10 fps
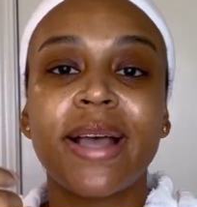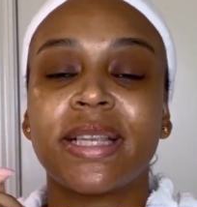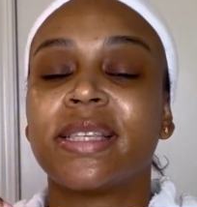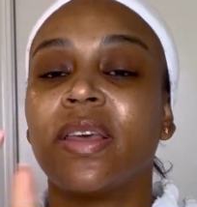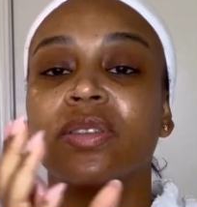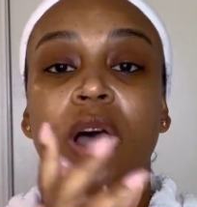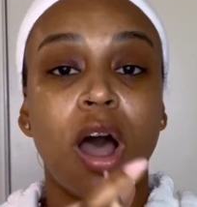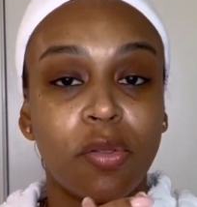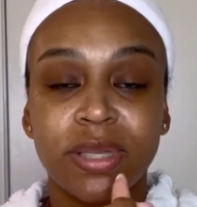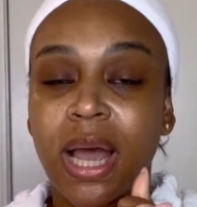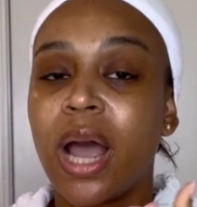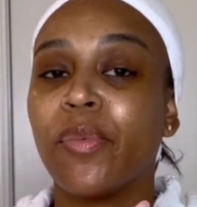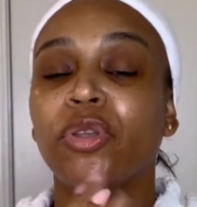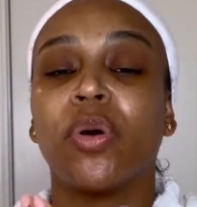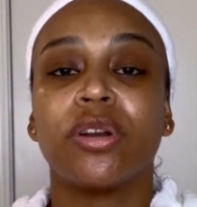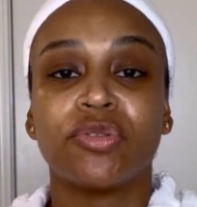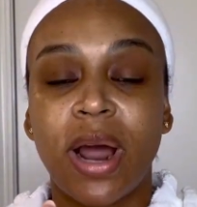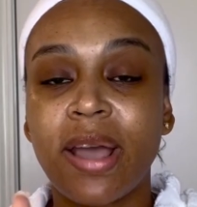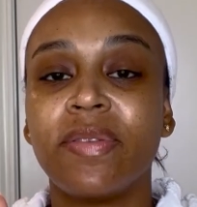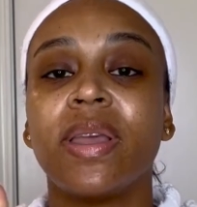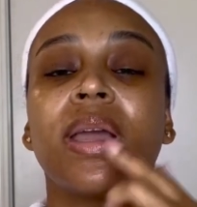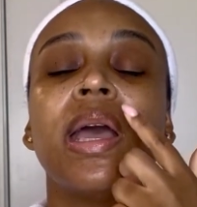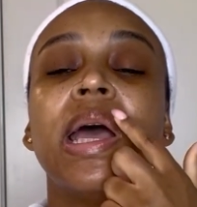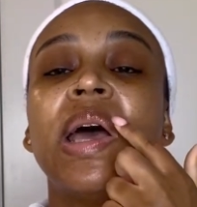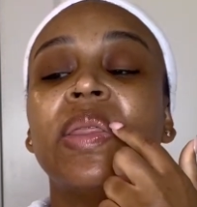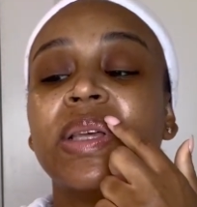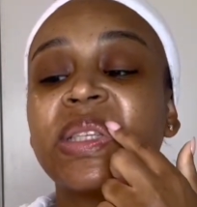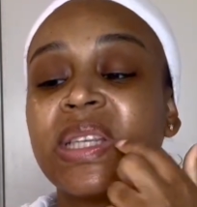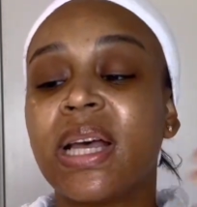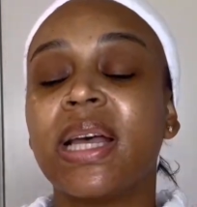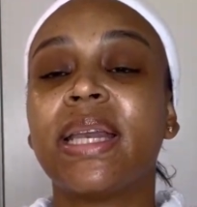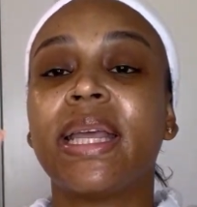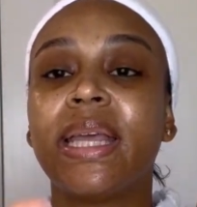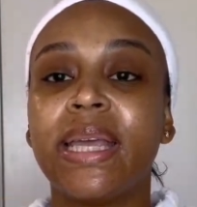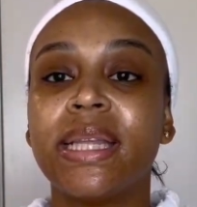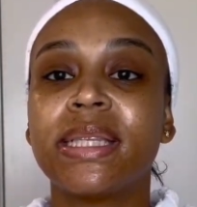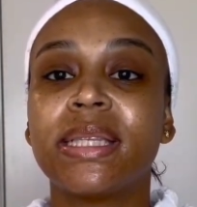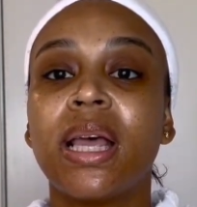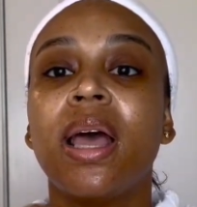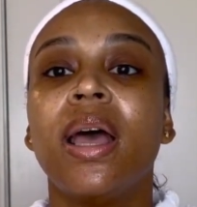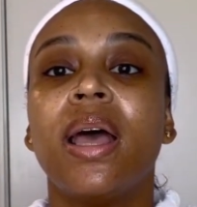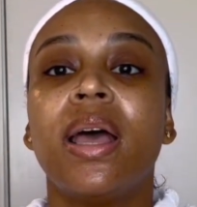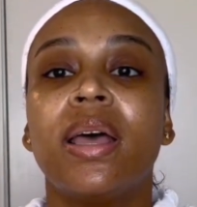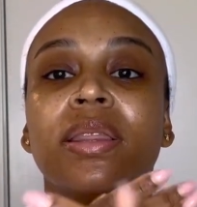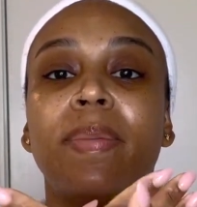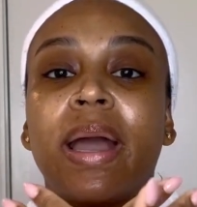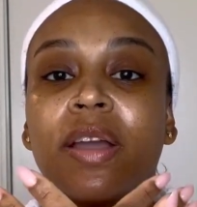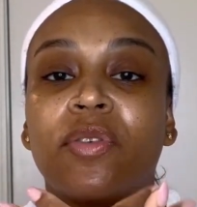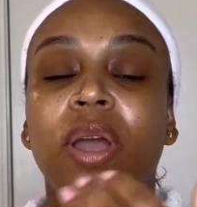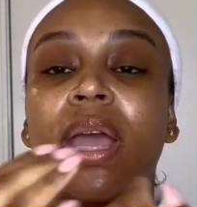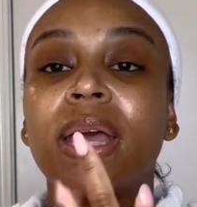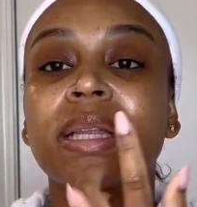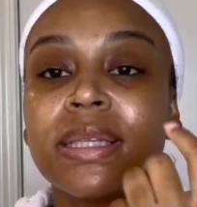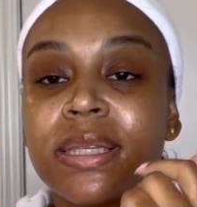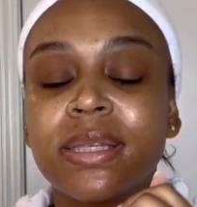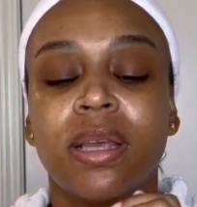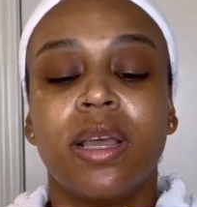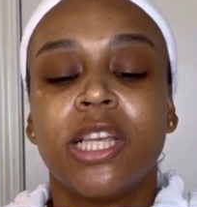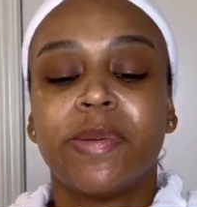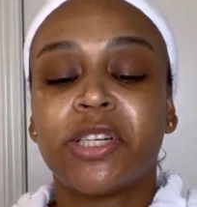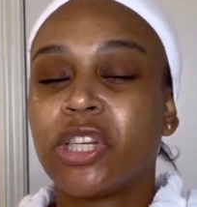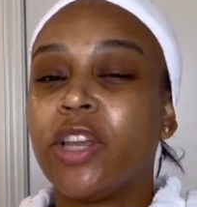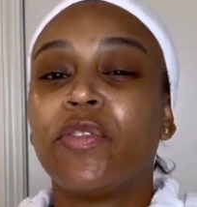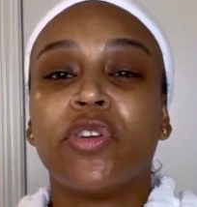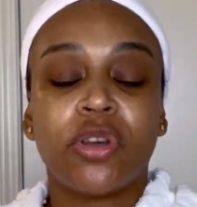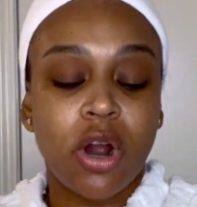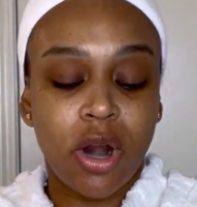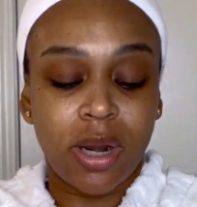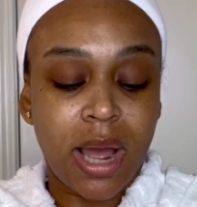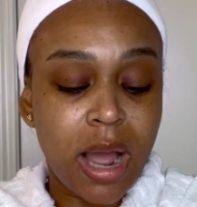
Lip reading: I say this all the time. When you are driving, the sun hits the back of your hands, especially if you're in the car a lot.